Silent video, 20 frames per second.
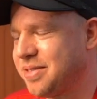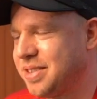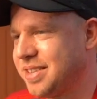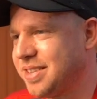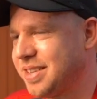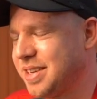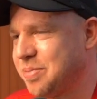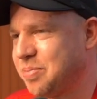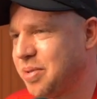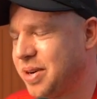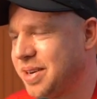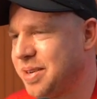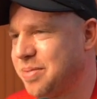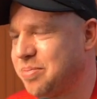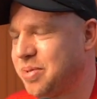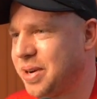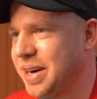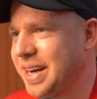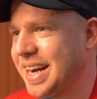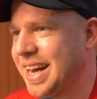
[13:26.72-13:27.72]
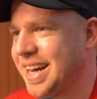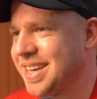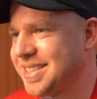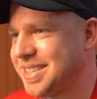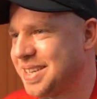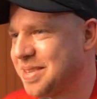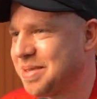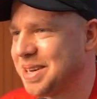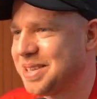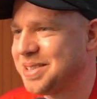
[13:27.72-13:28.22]
and it probably
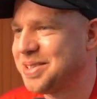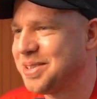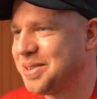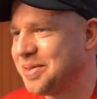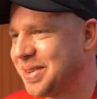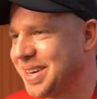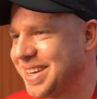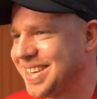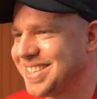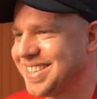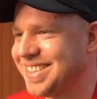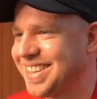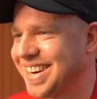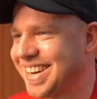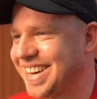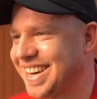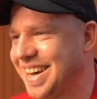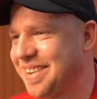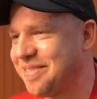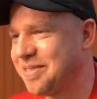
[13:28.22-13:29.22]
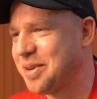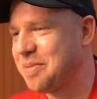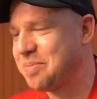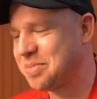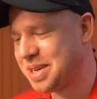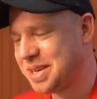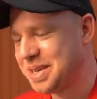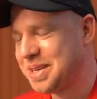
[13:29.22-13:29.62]
lasted about 2 weeks and then I gave up,